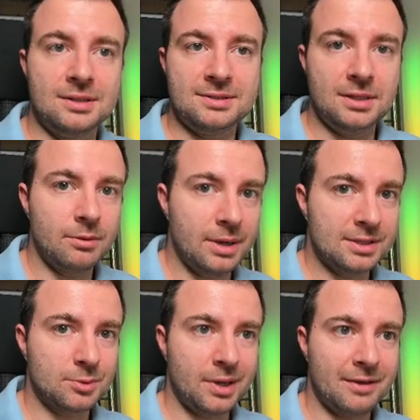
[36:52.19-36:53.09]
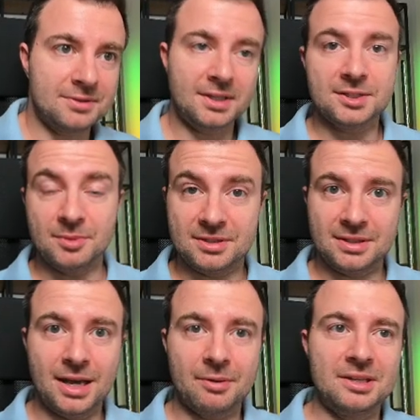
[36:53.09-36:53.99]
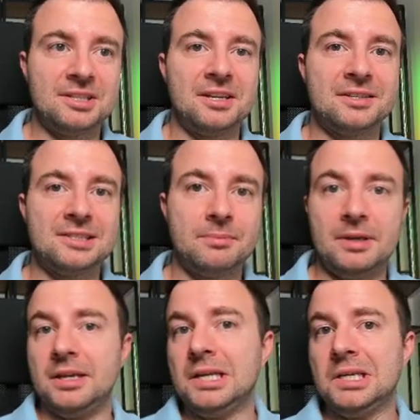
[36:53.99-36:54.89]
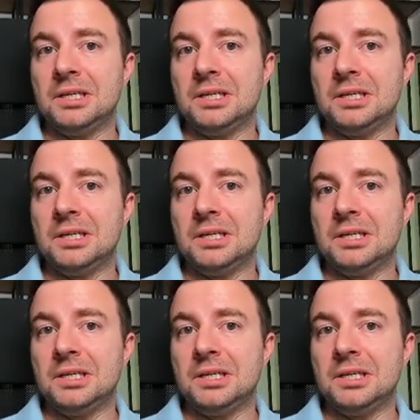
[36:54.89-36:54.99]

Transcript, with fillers: in COS we had six bits now in DSCP